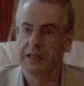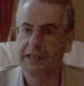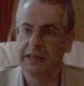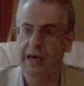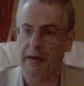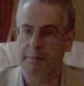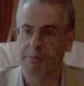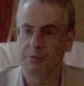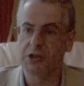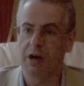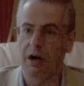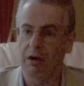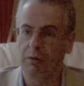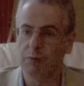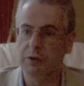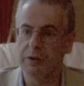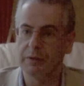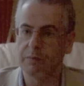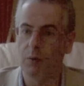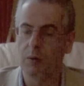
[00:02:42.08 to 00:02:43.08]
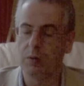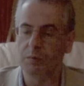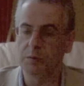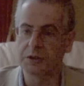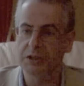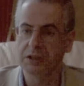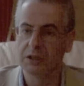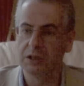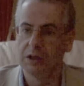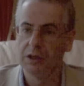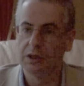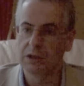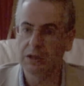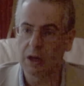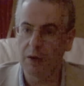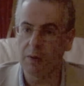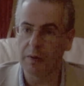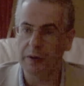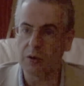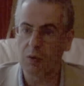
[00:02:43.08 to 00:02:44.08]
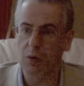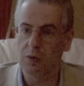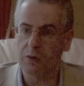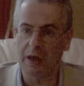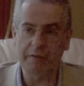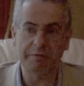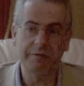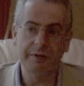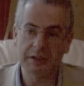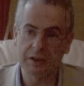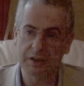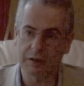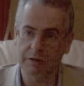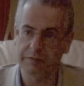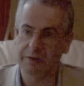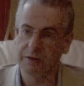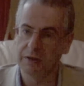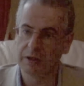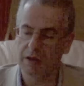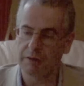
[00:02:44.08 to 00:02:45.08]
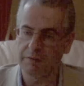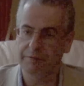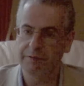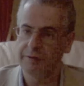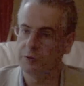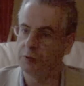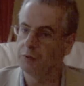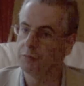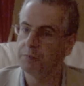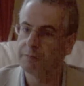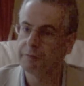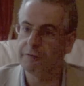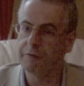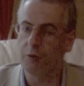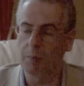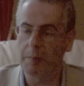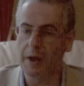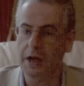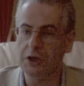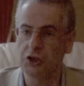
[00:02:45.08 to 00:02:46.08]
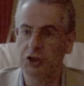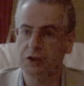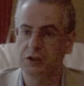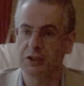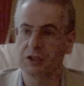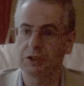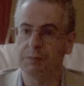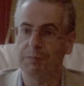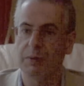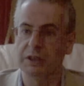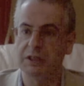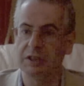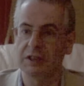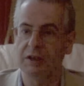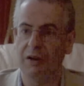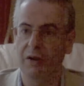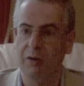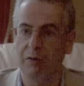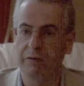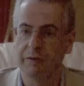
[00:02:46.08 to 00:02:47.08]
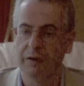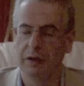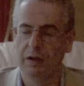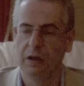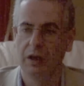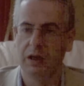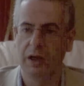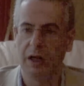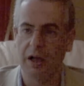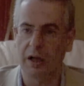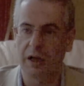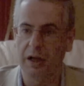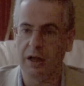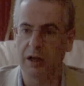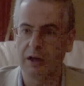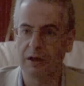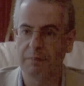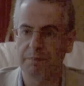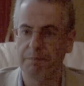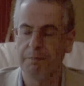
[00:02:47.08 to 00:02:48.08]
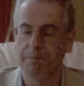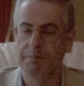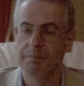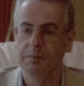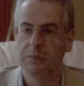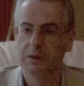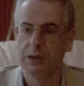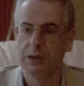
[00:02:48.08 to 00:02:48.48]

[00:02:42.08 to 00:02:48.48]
kept up with what was going on. I visited a few formations myself, and